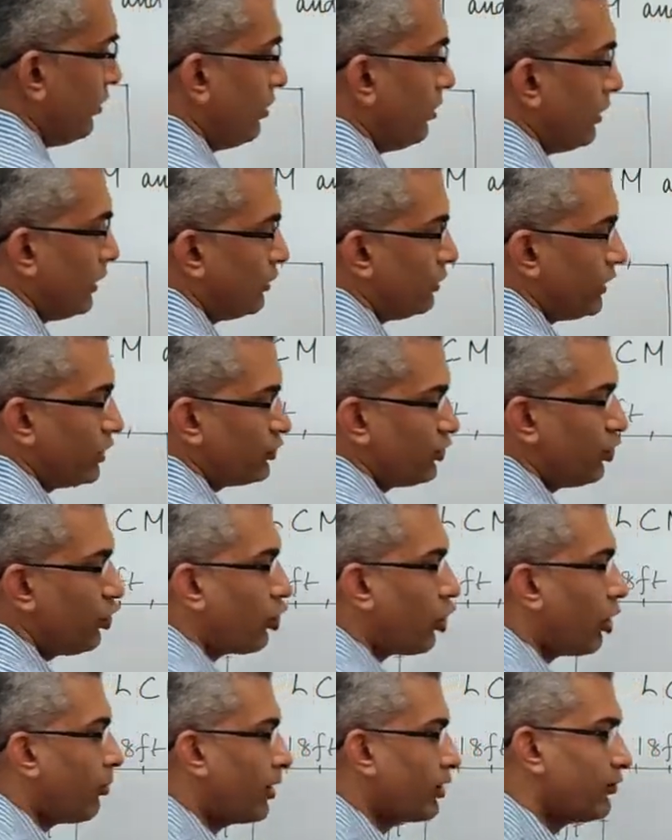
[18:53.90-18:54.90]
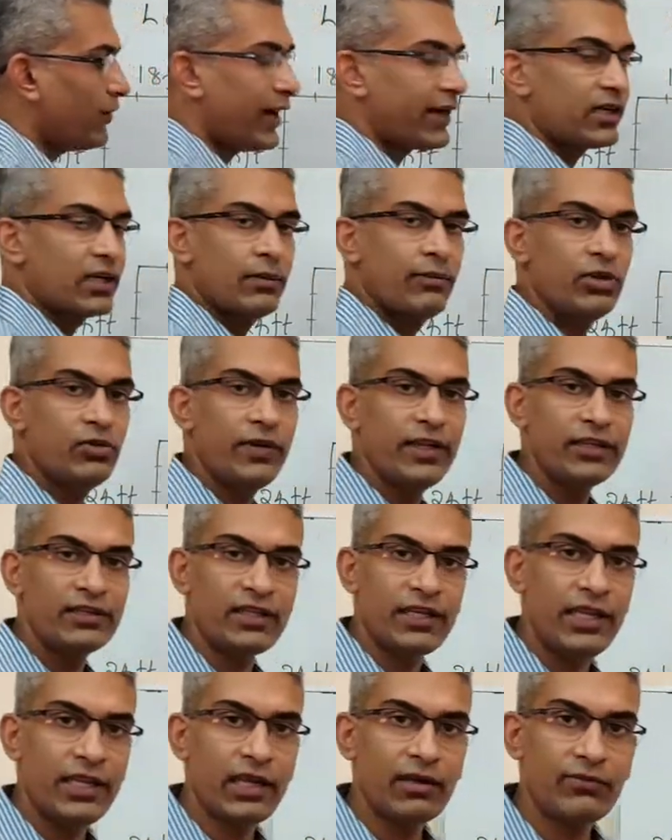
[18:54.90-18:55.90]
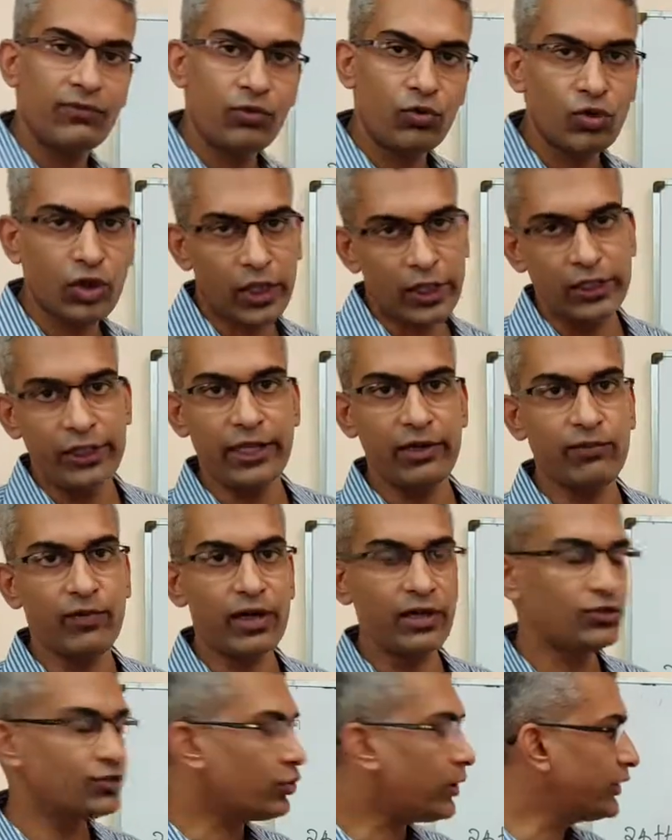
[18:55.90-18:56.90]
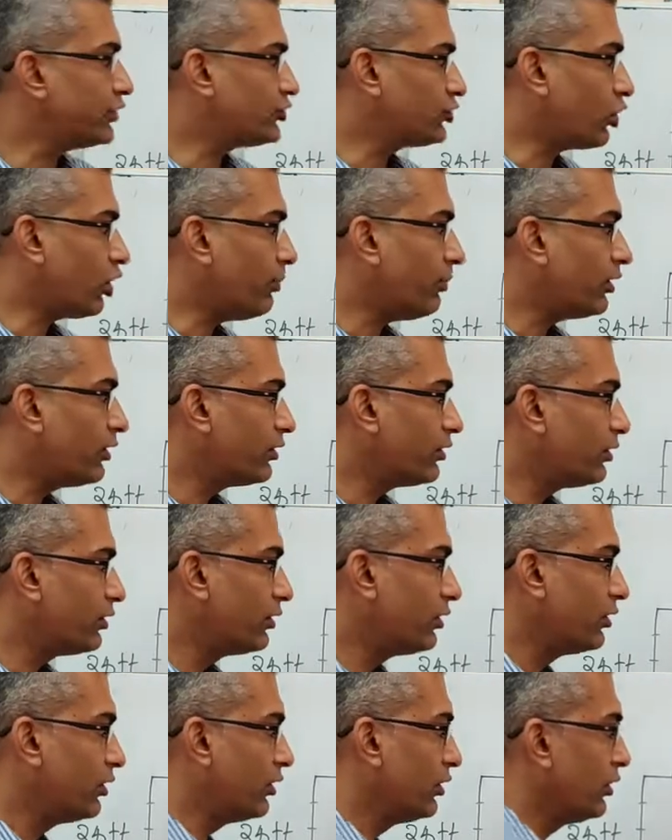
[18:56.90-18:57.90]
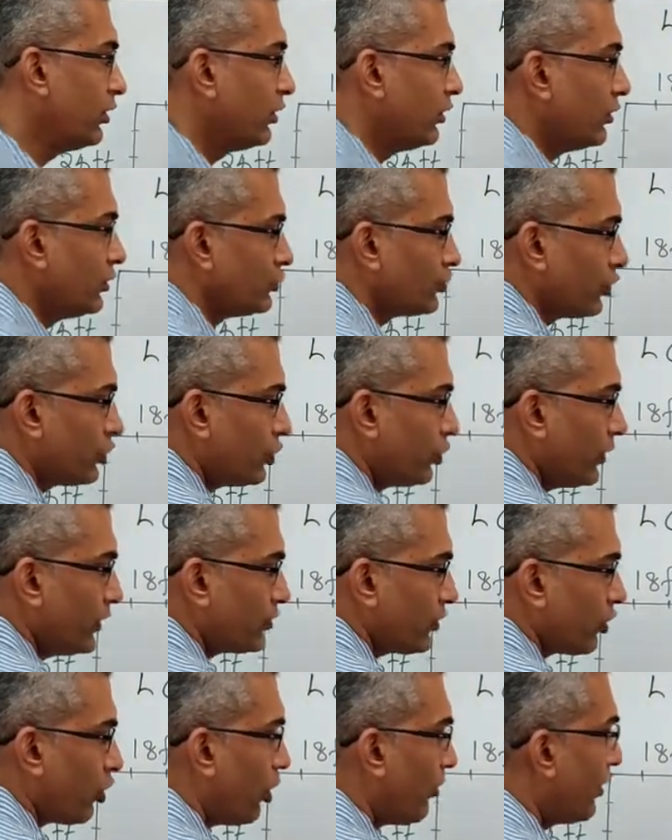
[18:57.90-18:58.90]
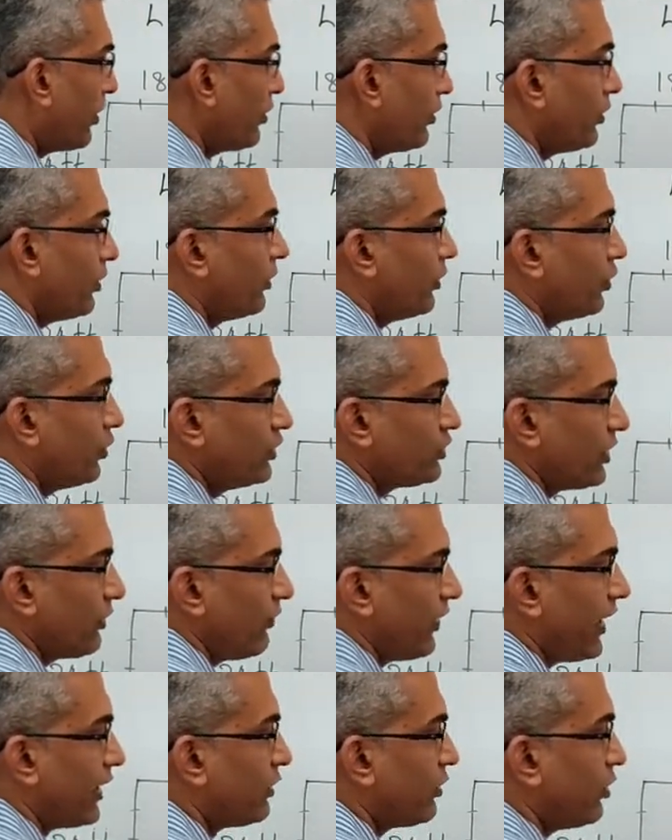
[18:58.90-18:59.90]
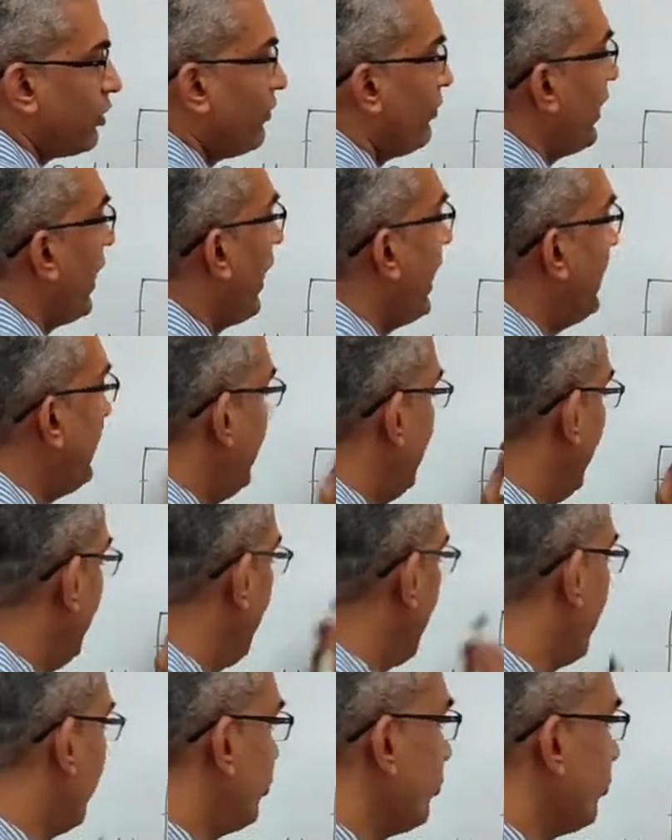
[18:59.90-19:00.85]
Now there is no common factor between 3 and 4 other than 1, so I stop. So 2 is a factor of 18 and